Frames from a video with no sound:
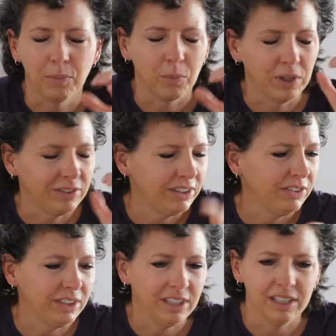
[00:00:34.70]
when it's
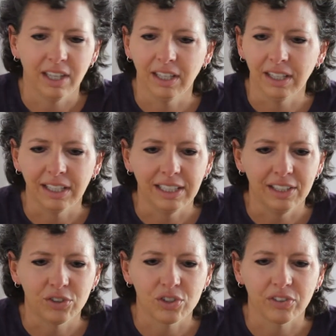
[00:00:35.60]
easy,
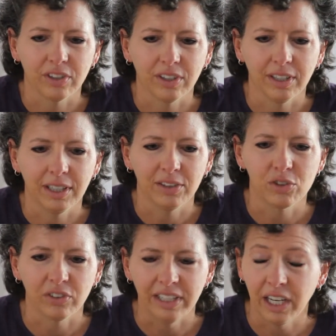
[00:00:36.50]
it's
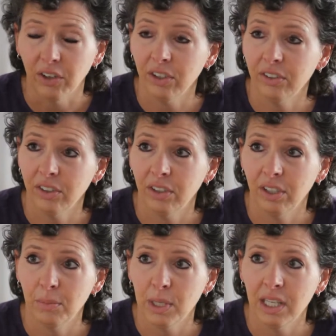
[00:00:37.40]
just inherent
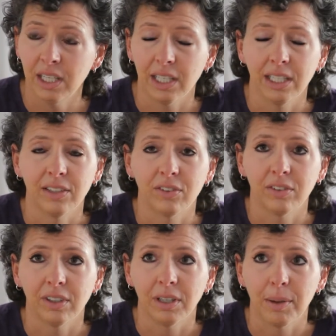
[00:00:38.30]
in me, and
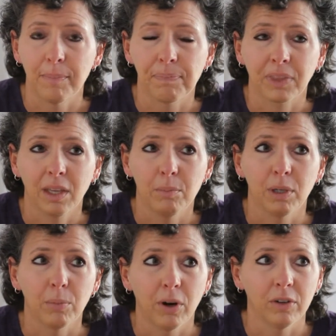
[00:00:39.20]
it's been
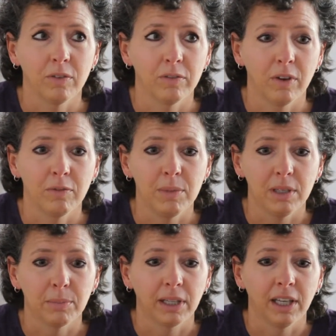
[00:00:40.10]
a part of me
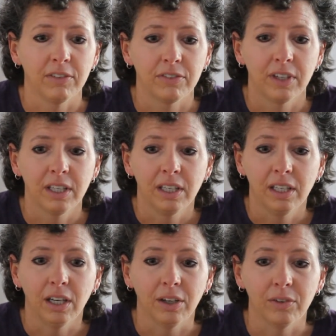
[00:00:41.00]
in my life
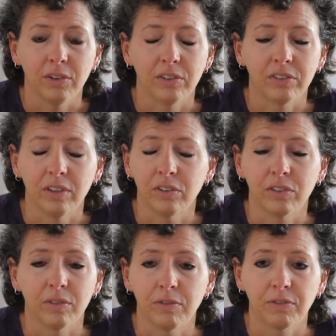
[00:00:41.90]

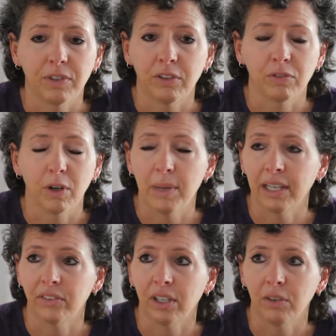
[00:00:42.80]
since as far
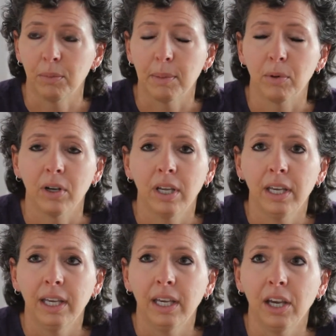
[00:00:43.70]
back as I can remember.
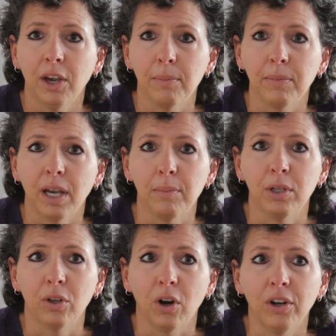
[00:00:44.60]
I'm
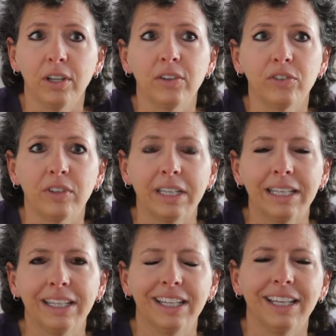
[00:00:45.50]
an artist, and